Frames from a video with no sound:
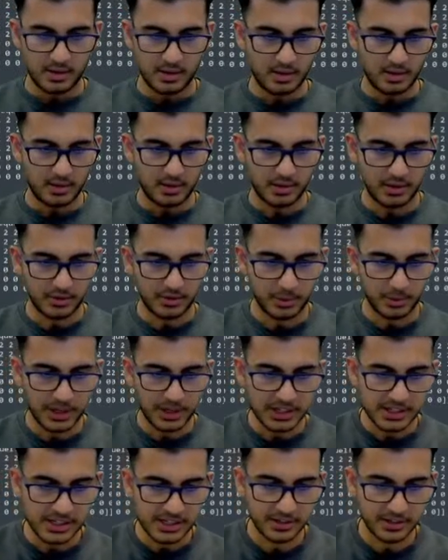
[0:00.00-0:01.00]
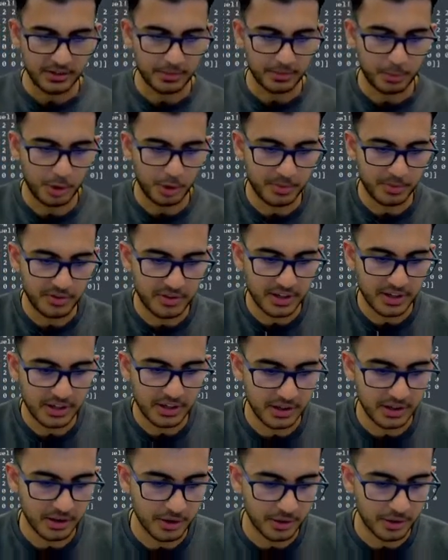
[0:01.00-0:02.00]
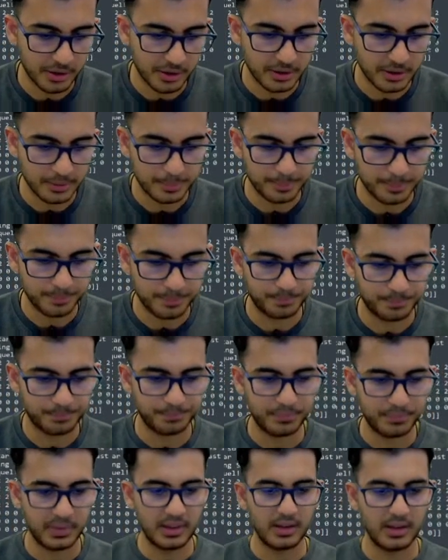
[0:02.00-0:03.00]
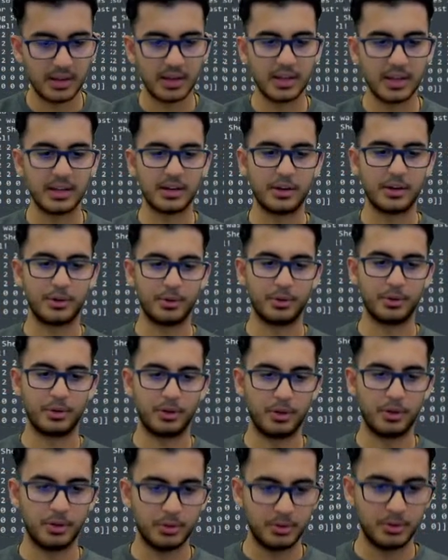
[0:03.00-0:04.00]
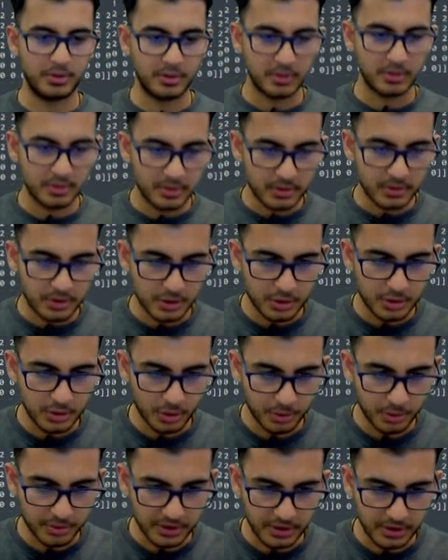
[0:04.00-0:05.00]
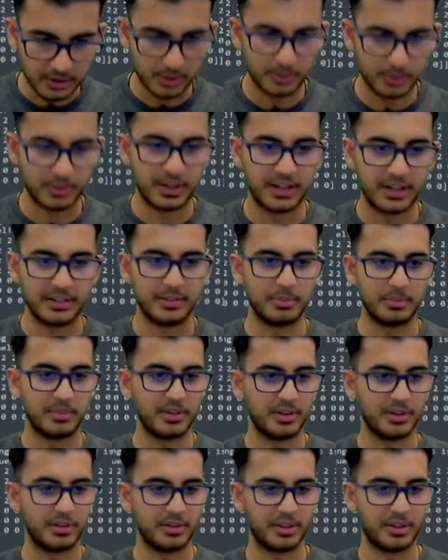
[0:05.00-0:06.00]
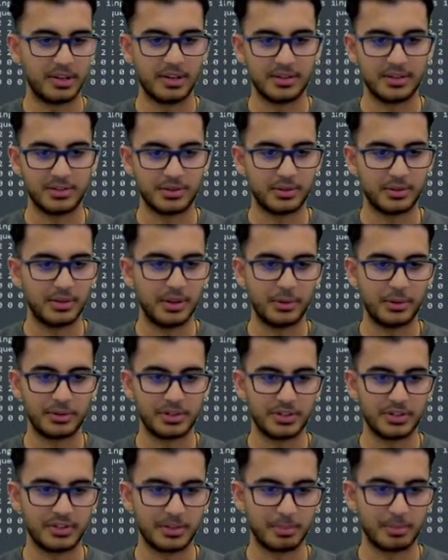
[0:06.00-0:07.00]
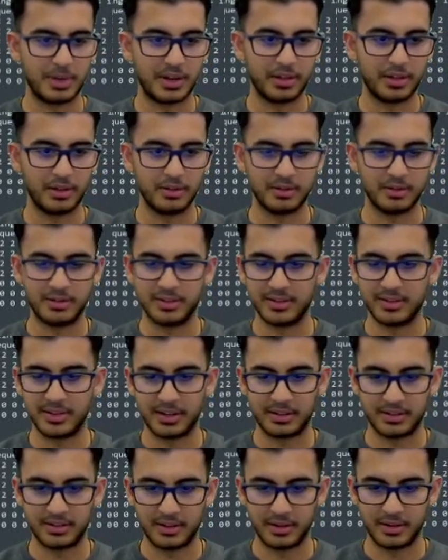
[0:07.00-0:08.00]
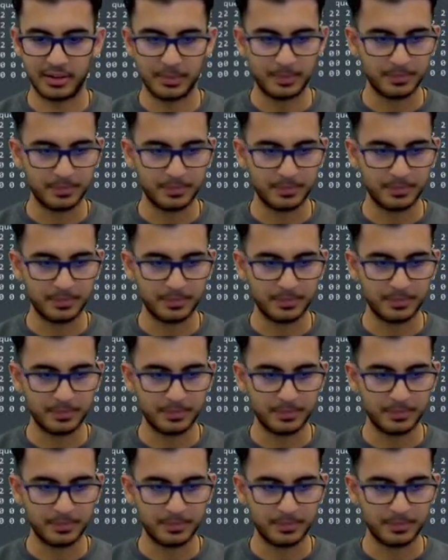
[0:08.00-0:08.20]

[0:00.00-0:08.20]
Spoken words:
Okay, so we actually had a small mistake in our code. You don't include items here. Sorry, that was just a Python syntax error.